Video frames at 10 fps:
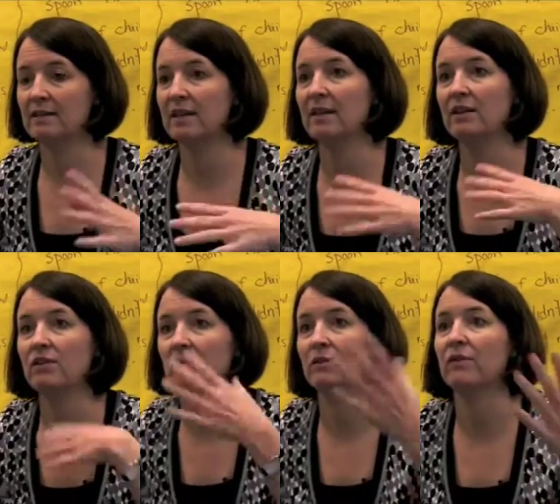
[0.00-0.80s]
and then you
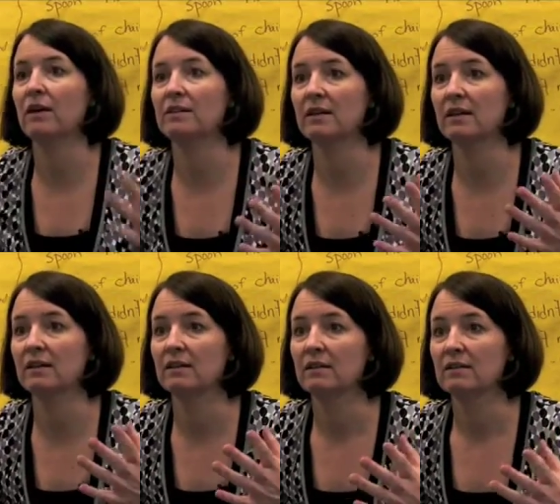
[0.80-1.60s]
can move on to
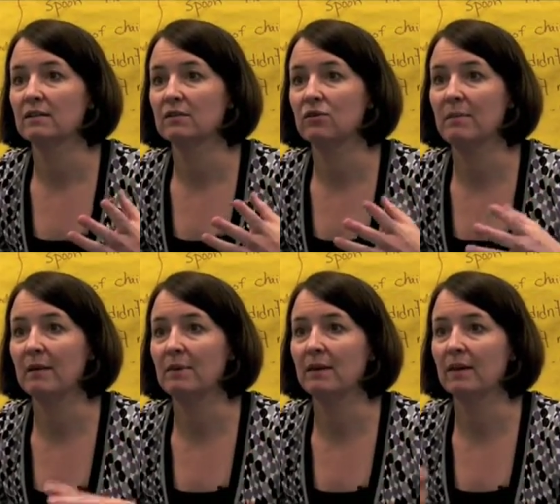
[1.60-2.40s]
sort of
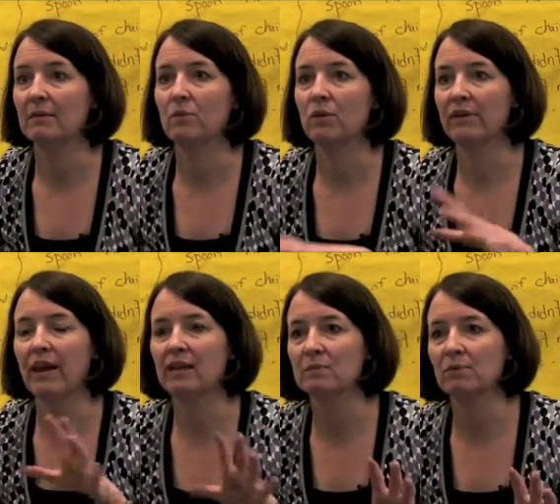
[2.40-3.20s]
maybe the, more of the
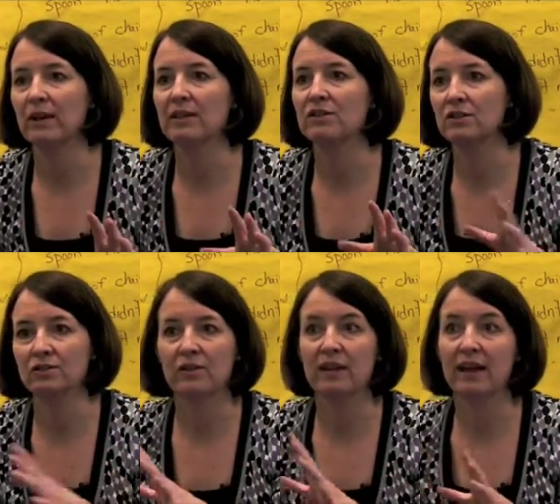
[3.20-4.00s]
exploration or sort of
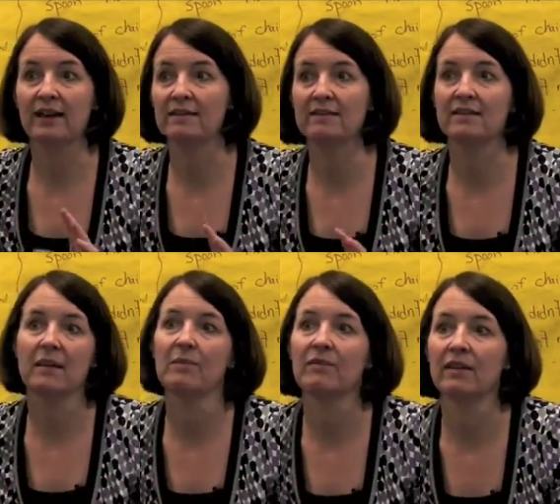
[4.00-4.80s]
the next step
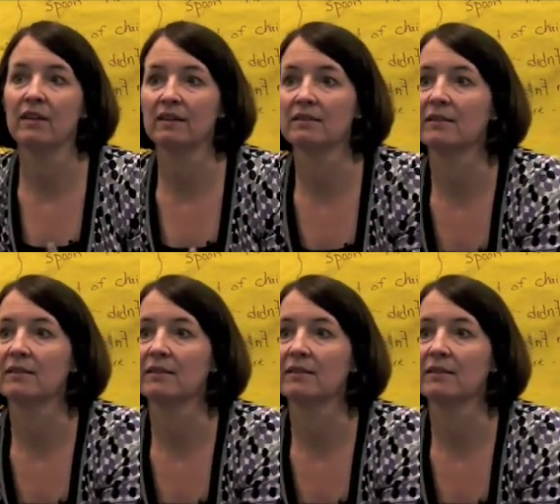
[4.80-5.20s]
of things.